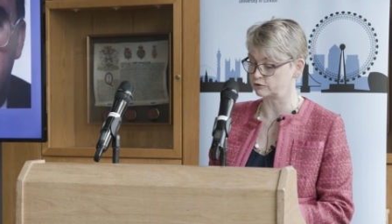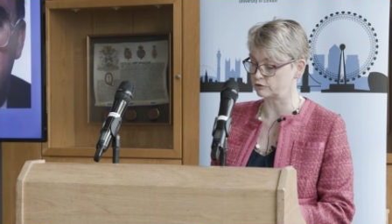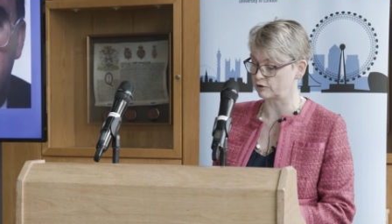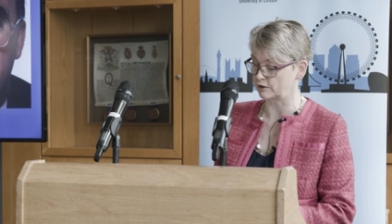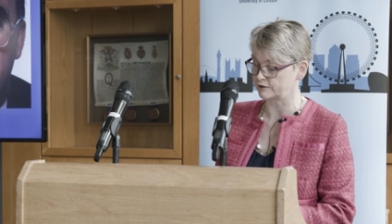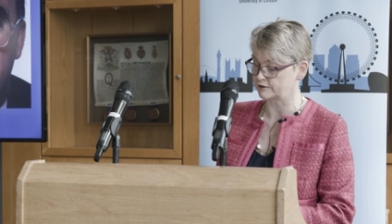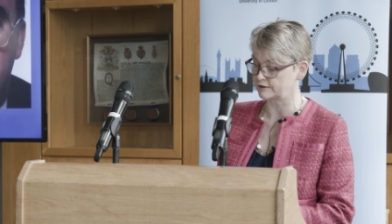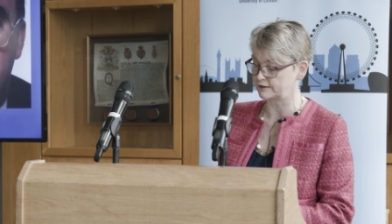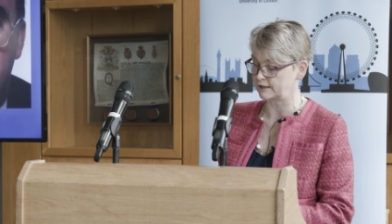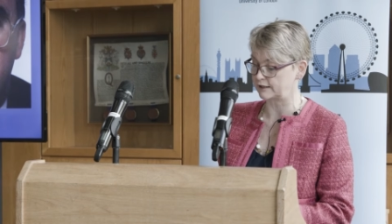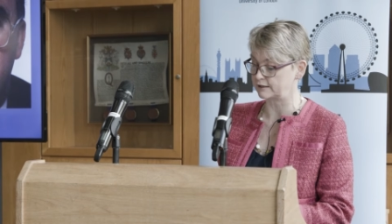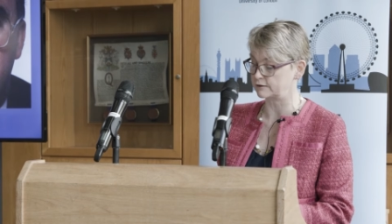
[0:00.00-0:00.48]

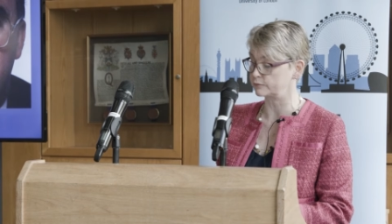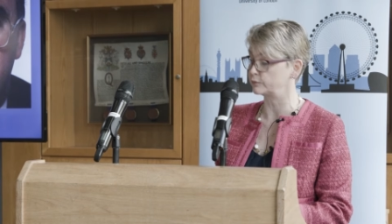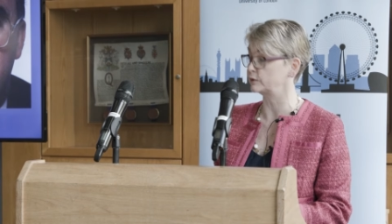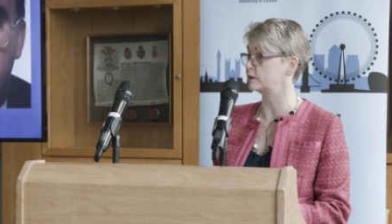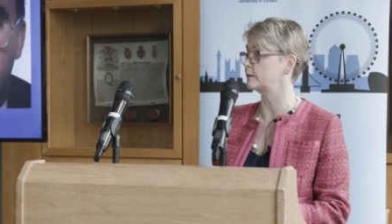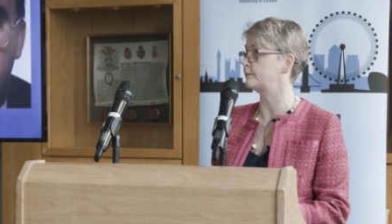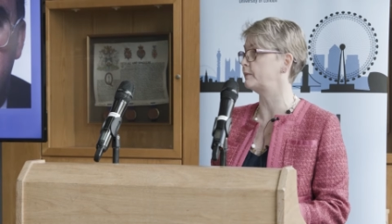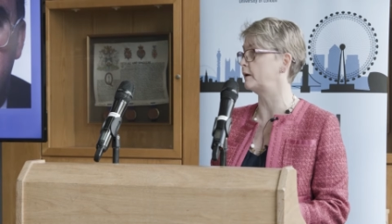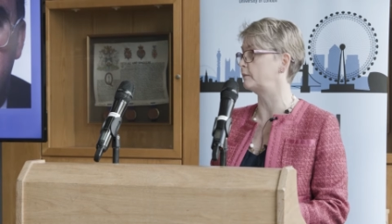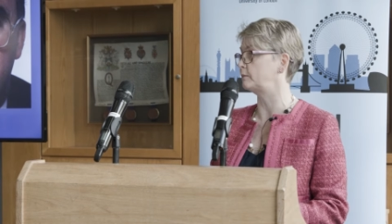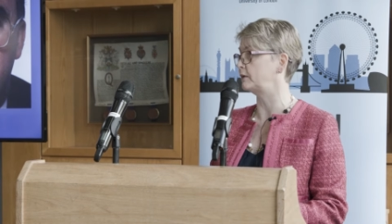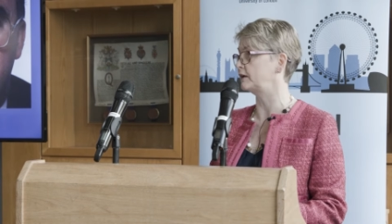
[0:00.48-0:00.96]
trusted
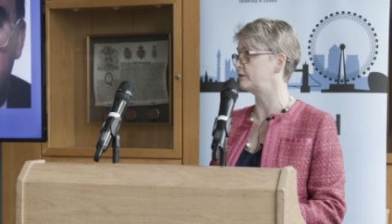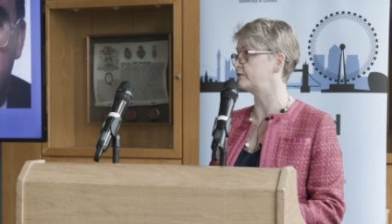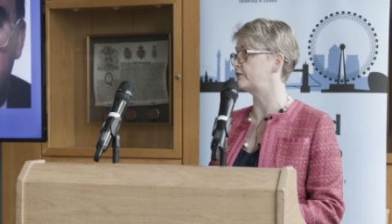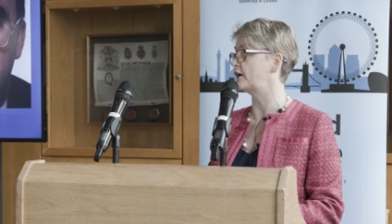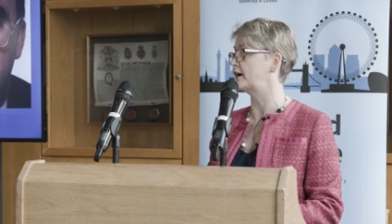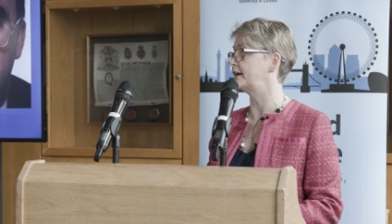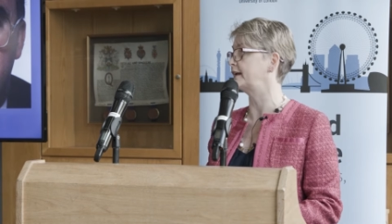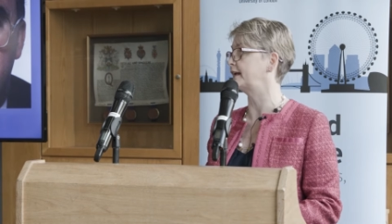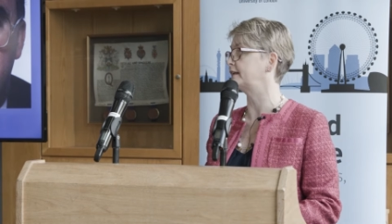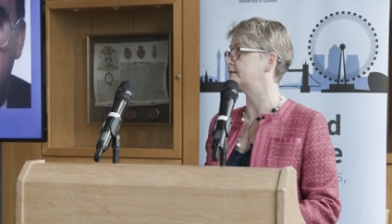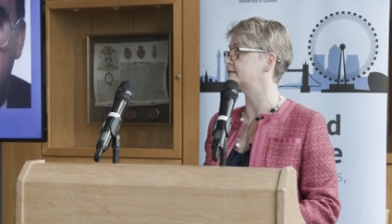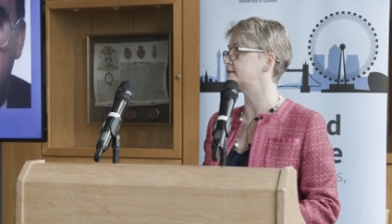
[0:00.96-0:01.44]
with the public
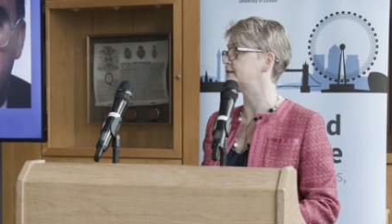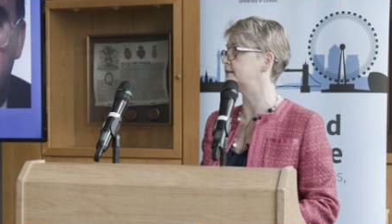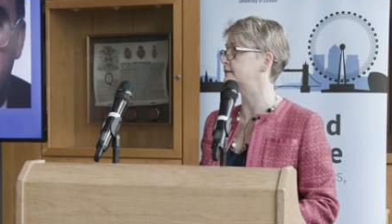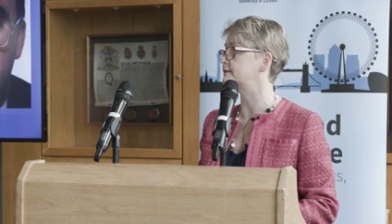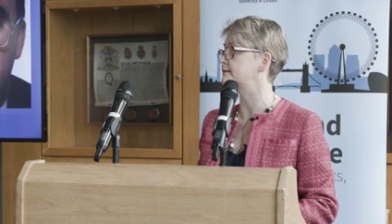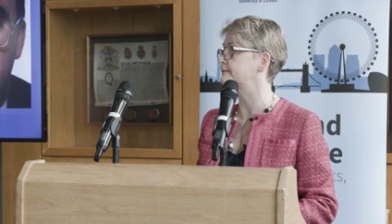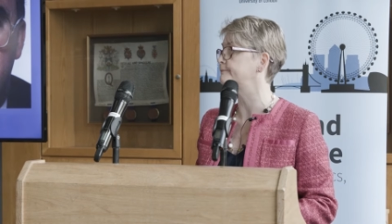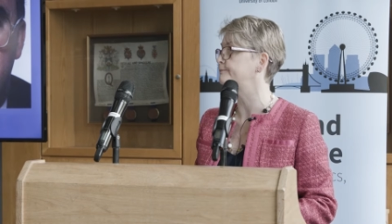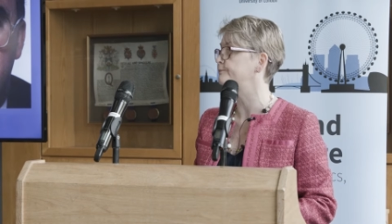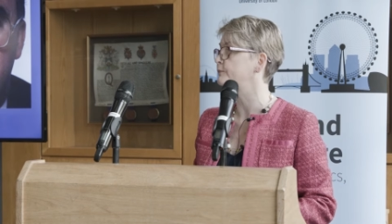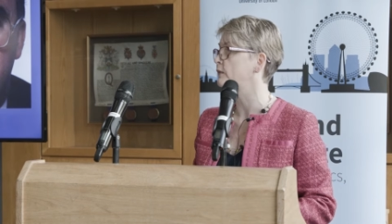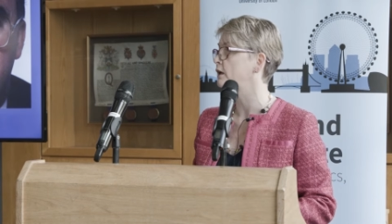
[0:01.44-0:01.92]

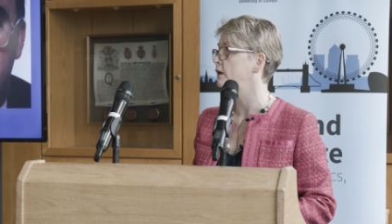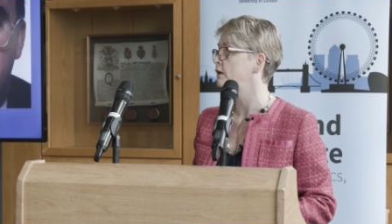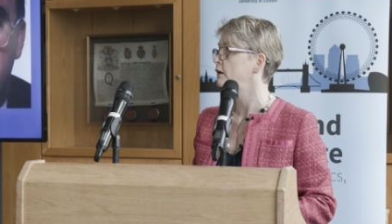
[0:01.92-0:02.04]
finances.